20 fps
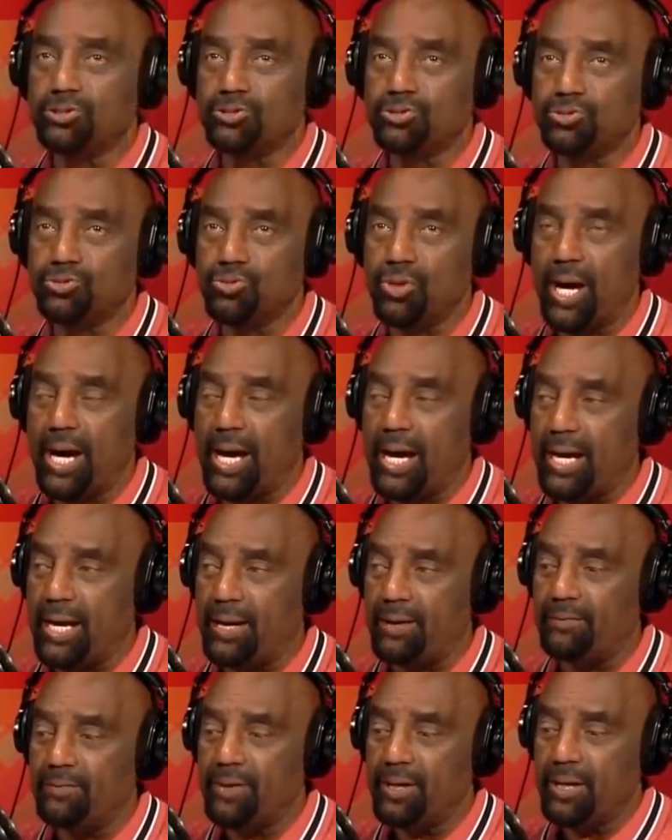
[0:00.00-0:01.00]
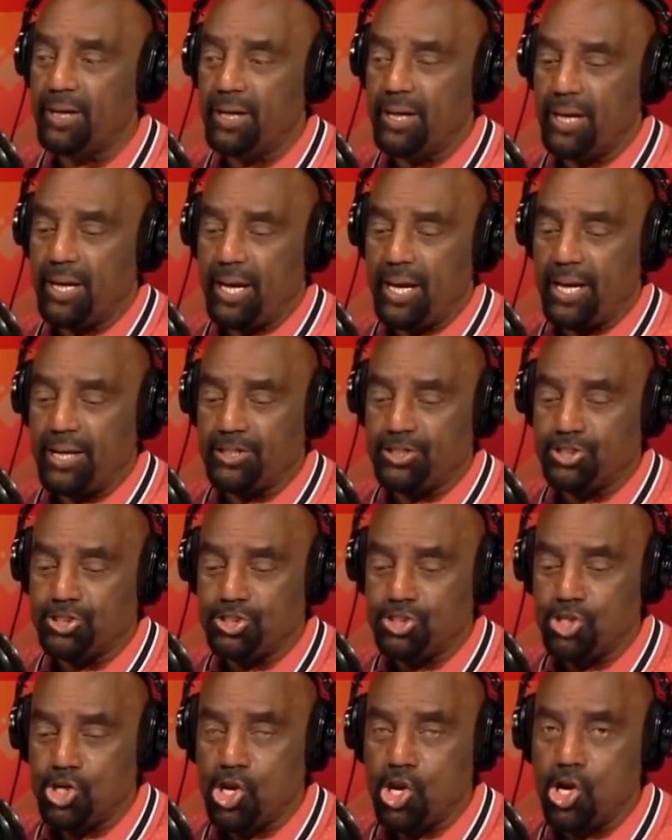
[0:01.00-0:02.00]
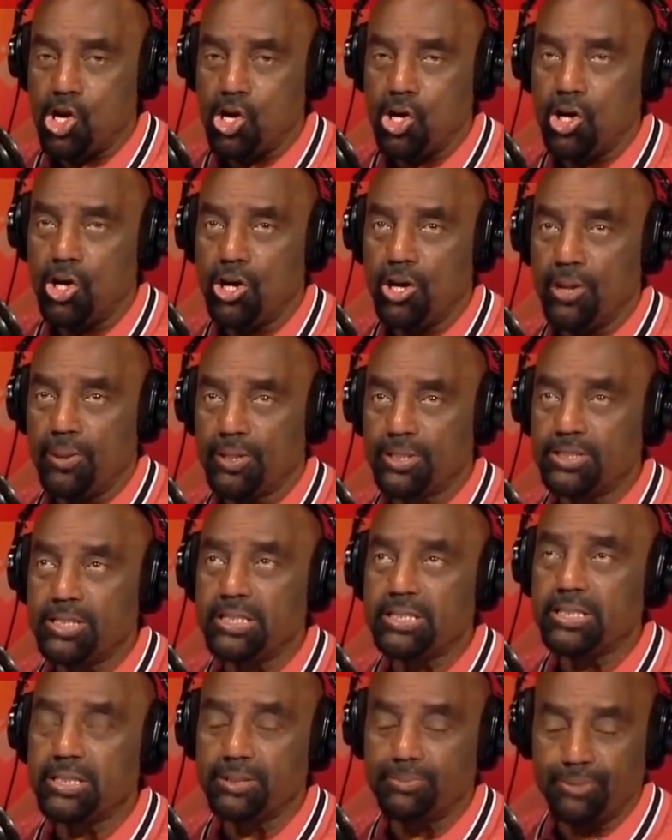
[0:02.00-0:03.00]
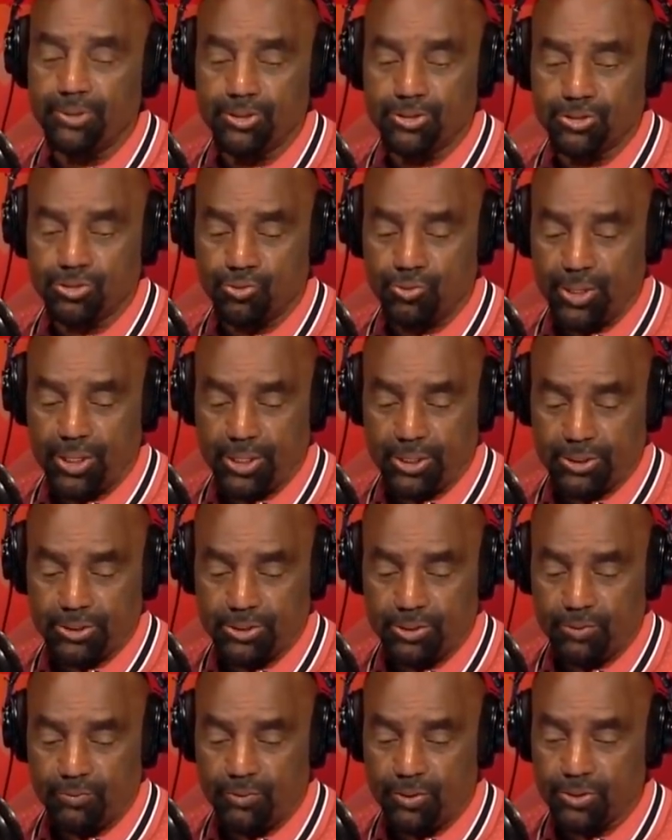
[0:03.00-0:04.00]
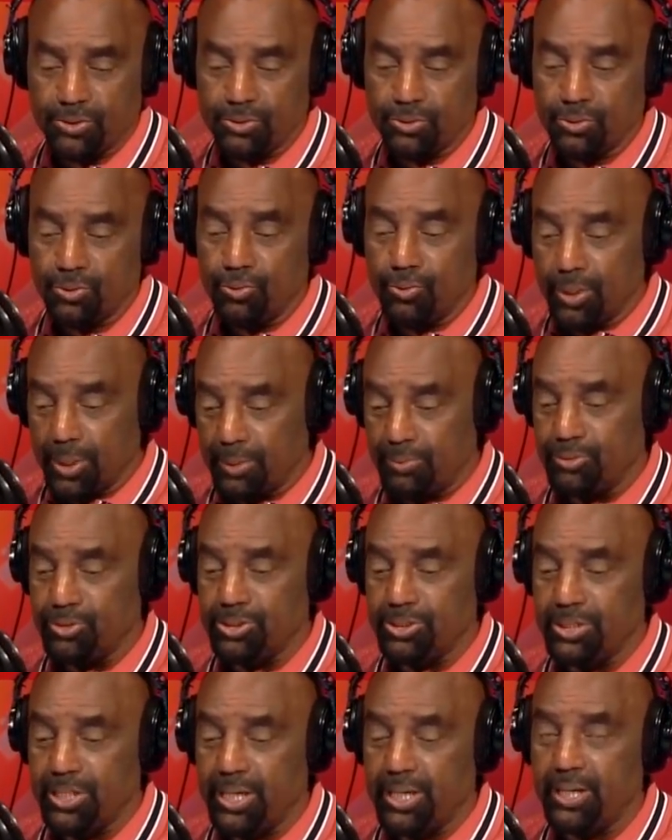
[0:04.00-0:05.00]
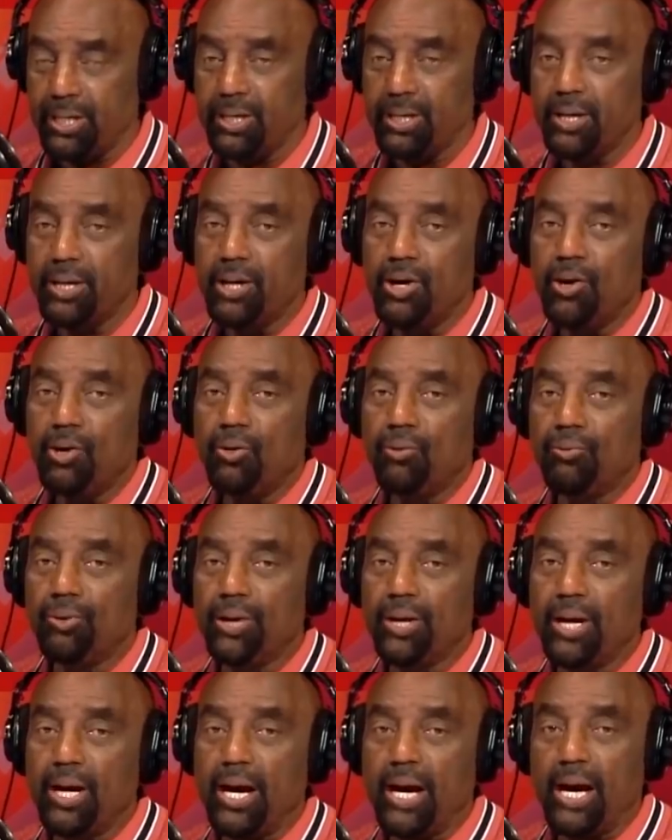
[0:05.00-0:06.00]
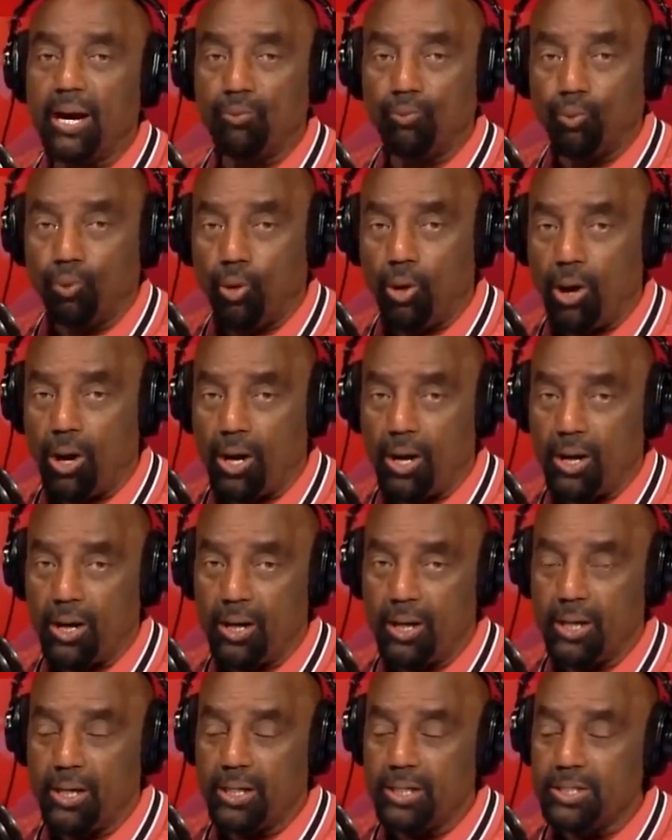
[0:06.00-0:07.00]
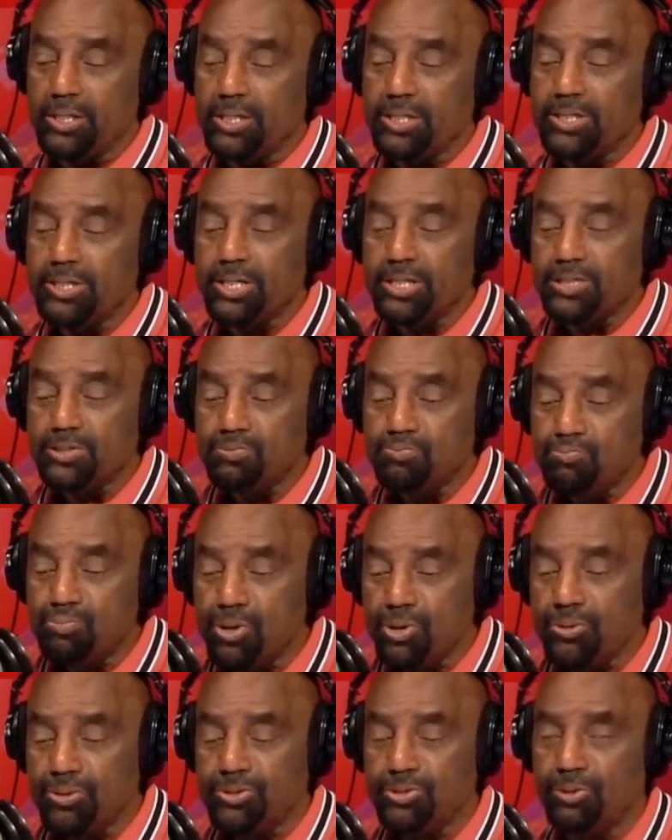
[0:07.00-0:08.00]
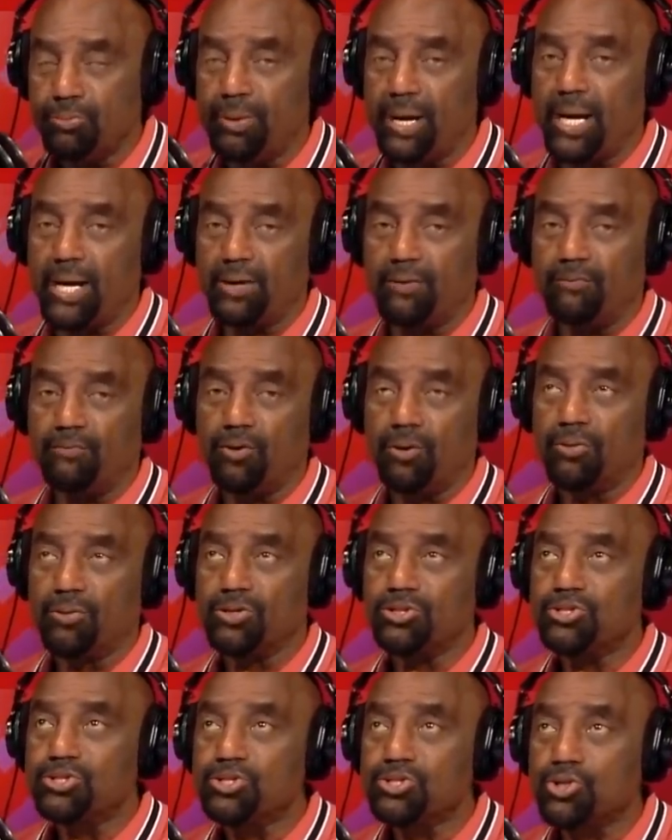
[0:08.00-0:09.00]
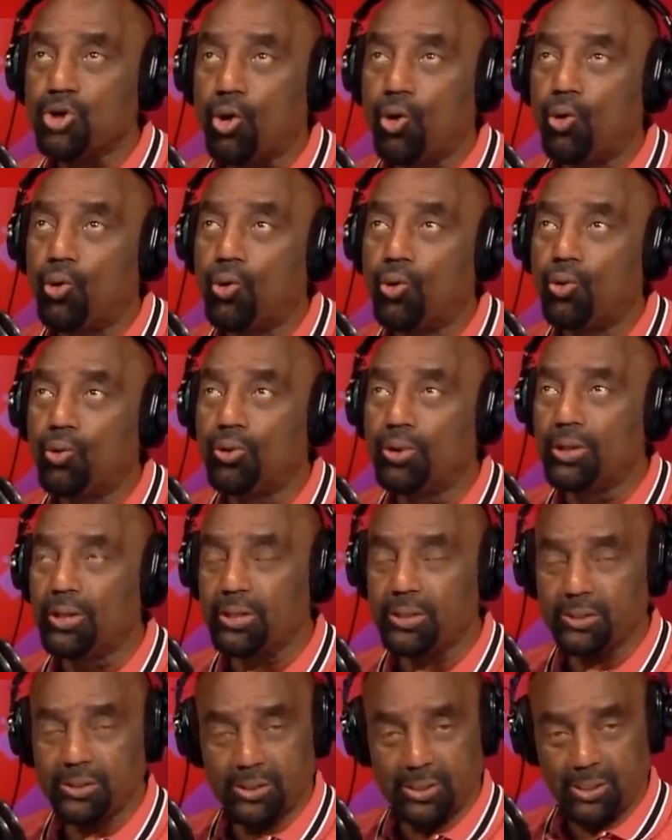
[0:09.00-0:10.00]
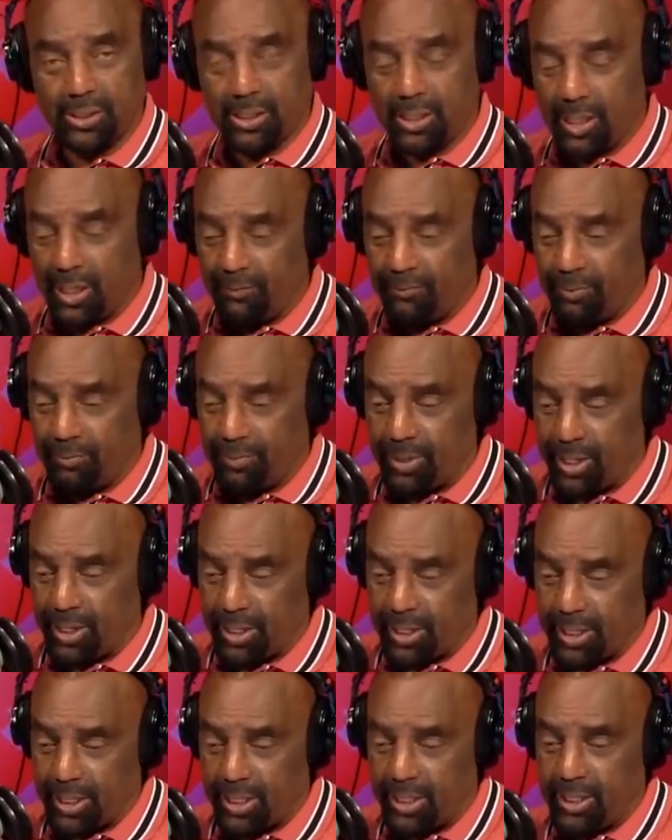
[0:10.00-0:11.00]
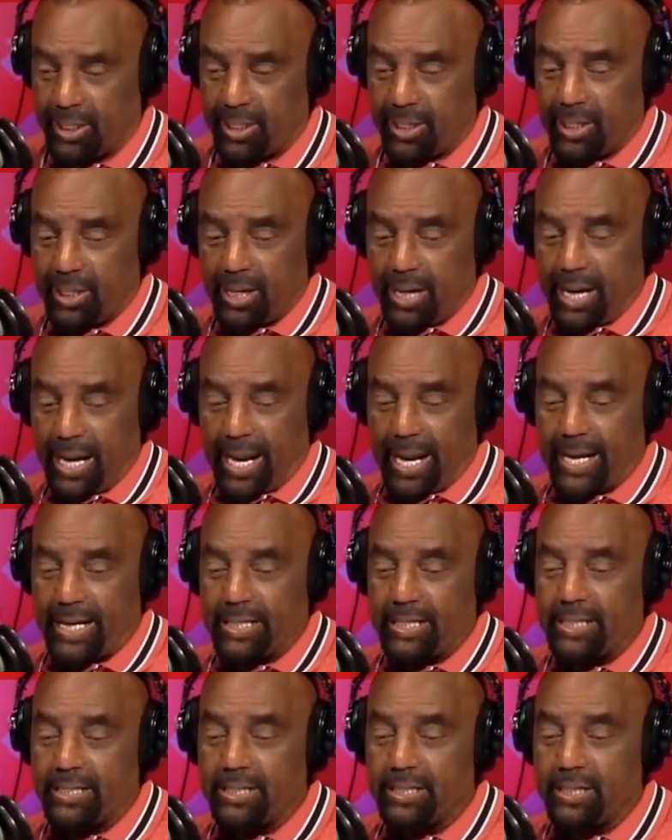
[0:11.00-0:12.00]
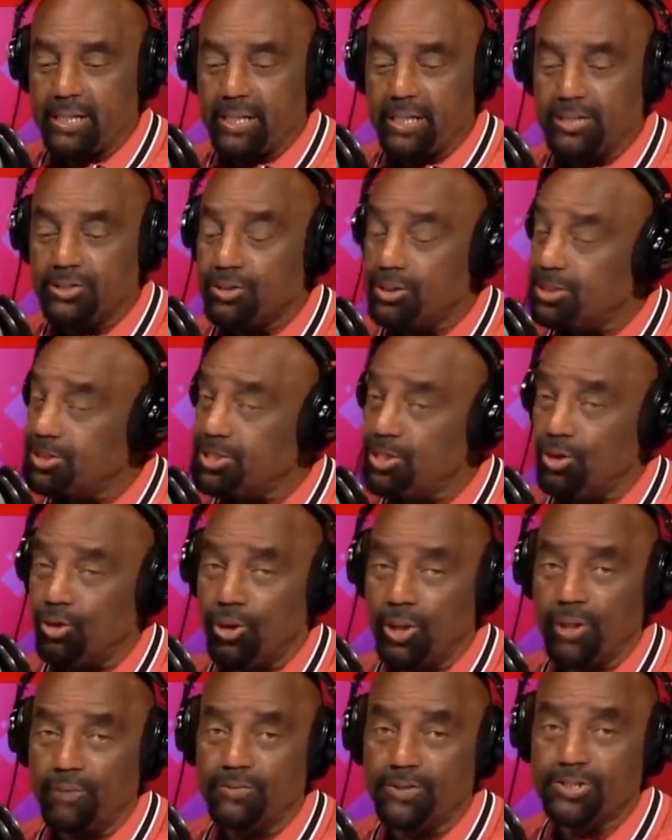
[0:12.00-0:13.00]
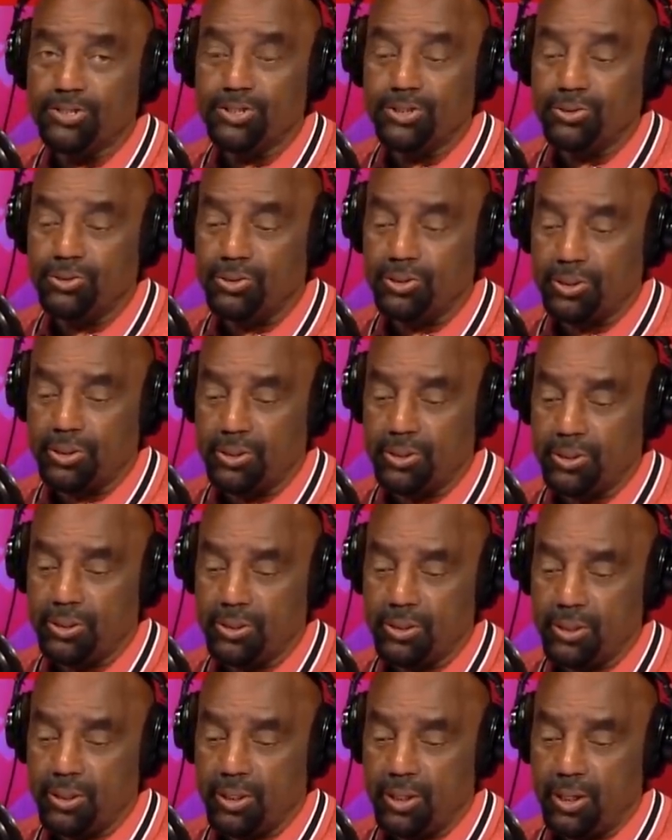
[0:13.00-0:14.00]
subscribe, and share the Jesse Lee Peterson Radio Show, folks. We really appreciate it. We are at war. It is a spiritual battle for the soul of America. And it's going to take all of us to do it.